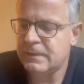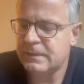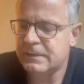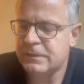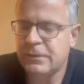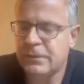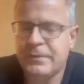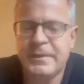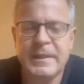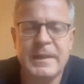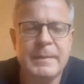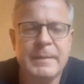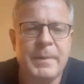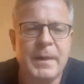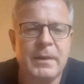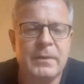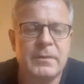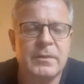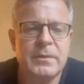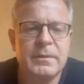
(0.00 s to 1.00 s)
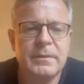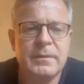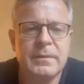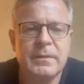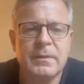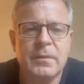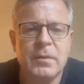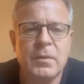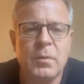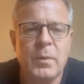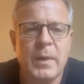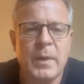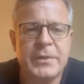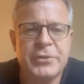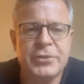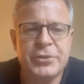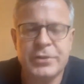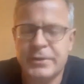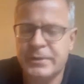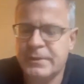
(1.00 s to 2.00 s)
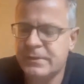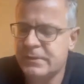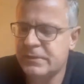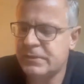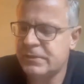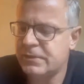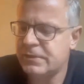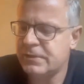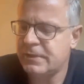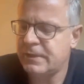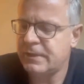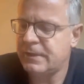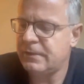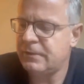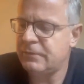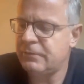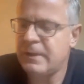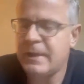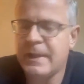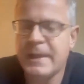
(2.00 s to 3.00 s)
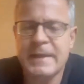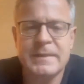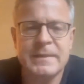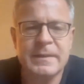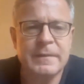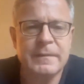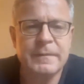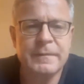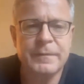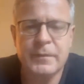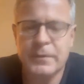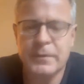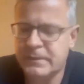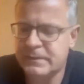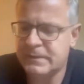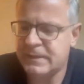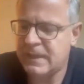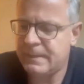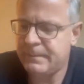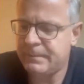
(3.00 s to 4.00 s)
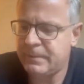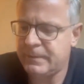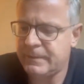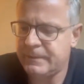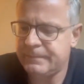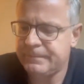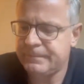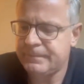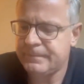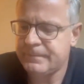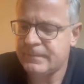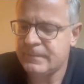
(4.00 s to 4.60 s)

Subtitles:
So think about questions relating, for example,